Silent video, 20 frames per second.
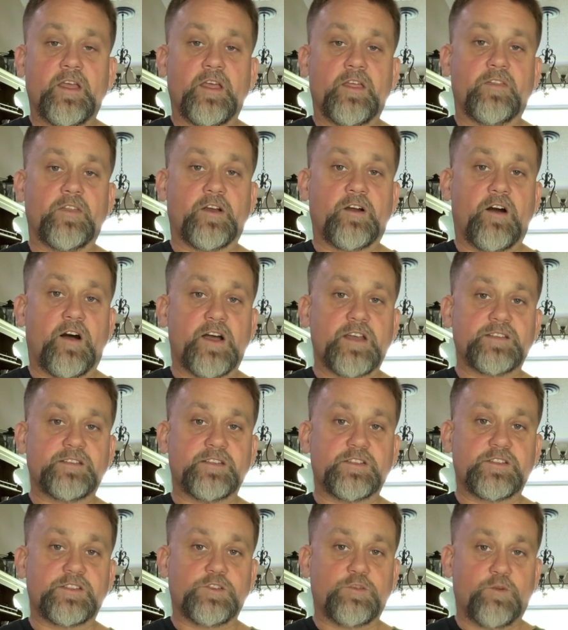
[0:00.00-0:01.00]
The cost
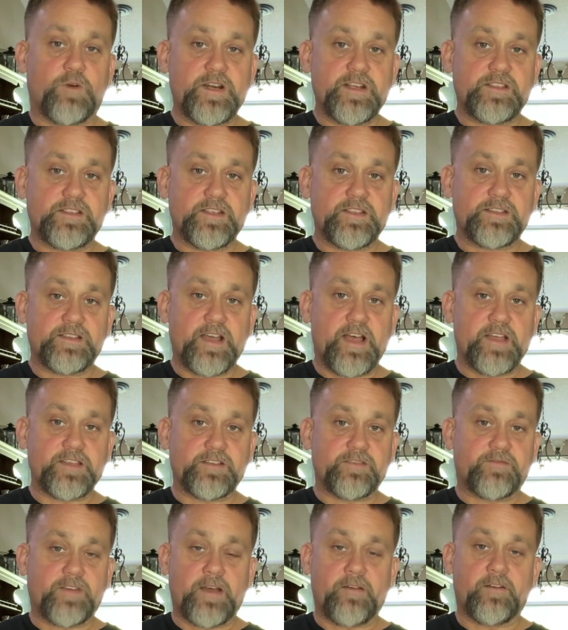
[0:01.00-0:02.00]
is
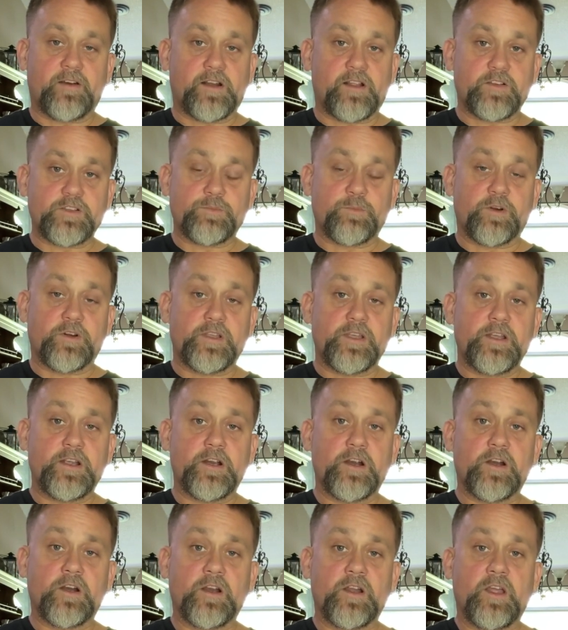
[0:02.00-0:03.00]
$26,500 per
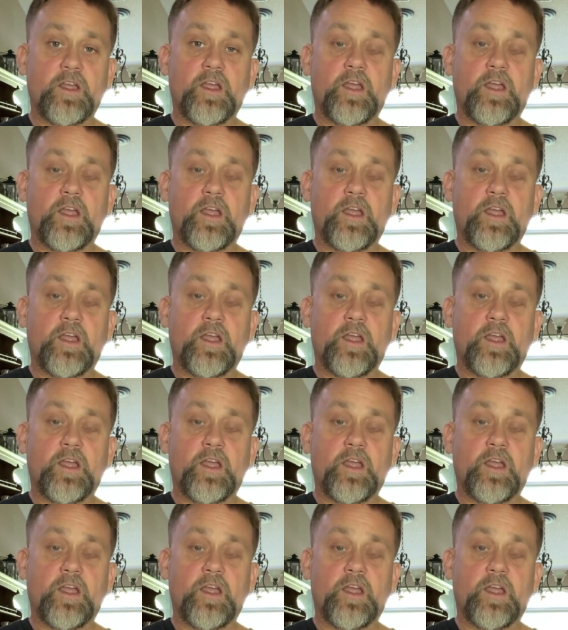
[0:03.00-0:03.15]
year.